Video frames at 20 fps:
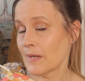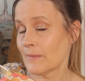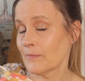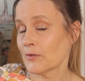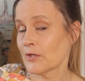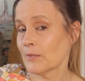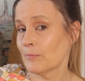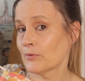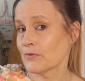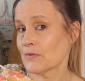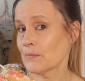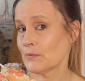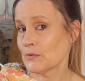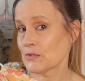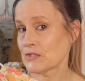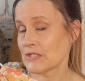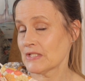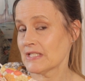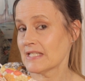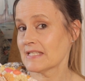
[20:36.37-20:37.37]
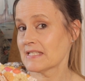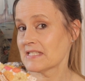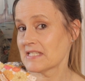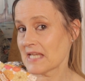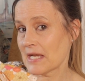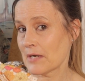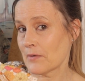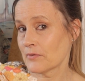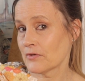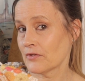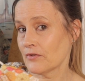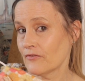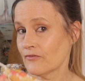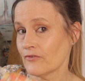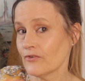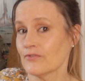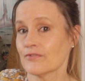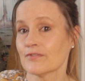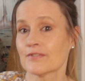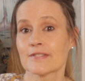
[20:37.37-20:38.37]
I'm going to put the button down the
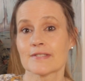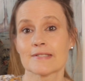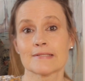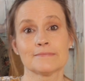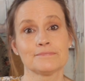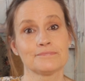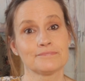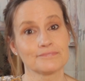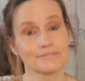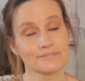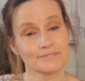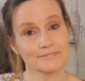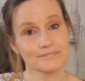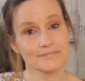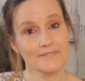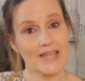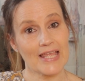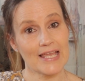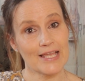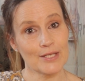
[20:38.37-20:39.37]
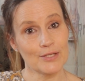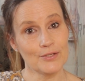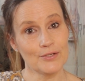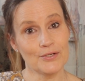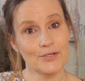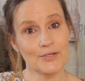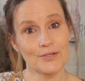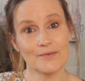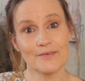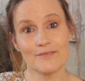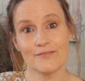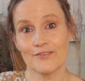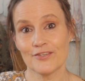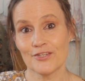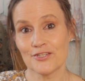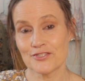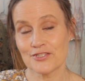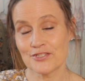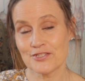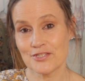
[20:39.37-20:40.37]
front. Hello,
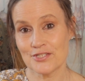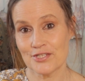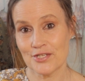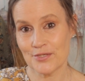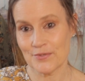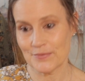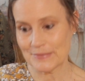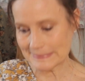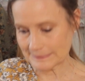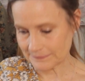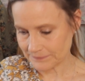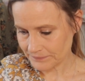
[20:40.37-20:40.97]
version two.